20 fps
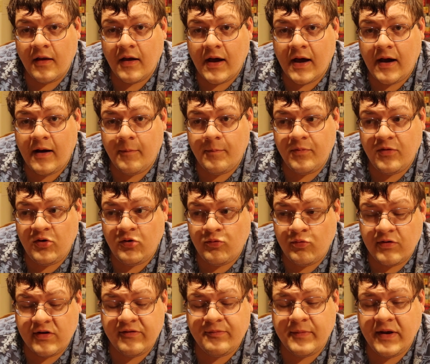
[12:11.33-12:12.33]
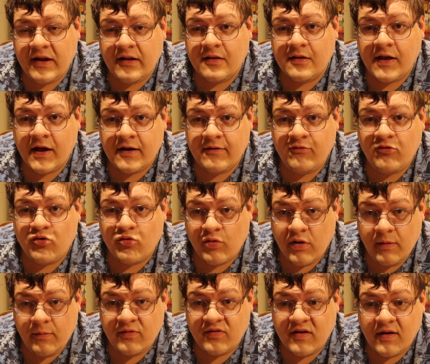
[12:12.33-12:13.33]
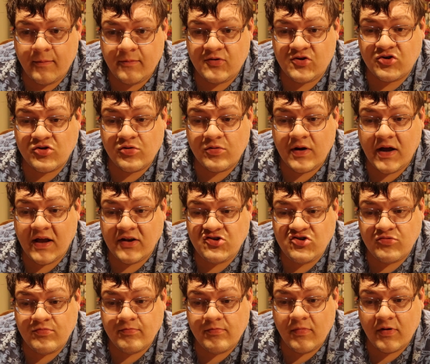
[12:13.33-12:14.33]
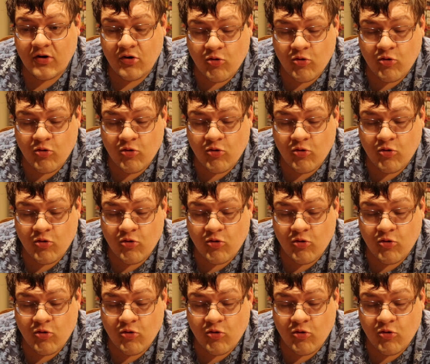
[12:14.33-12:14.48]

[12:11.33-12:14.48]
Um, you would have made a lot of dreams come true had you